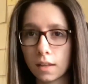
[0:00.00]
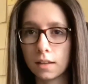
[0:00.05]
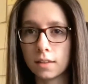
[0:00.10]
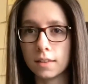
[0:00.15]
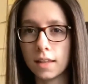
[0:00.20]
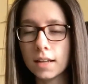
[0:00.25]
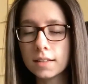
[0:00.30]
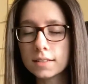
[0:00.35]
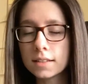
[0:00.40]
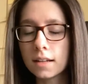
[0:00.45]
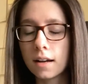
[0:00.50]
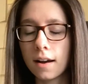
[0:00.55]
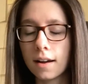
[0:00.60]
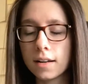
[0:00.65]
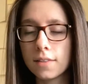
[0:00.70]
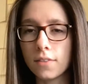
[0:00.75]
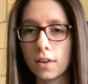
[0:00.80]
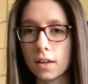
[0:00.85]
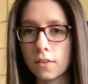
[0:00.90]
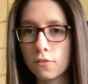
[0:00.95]
That's kind
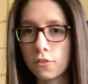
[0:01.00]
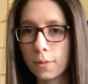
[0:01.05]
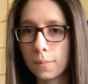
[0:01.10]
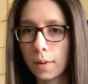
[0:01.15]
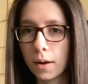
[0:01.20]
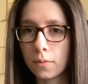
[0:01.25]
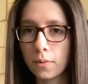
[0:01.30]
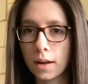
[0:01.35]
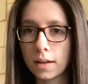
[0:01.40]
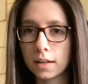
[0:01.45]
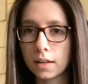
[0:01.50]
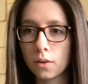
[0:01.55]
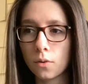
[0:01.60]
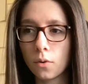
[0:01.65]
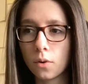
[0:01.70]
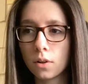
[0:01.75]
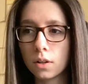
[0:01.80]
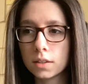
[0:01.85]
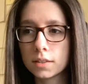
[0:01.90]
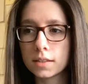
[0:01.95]
of it for my writing
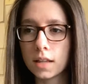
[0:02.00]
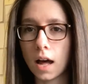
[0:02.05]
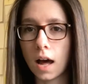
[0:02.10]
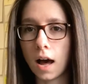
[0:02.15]
goals.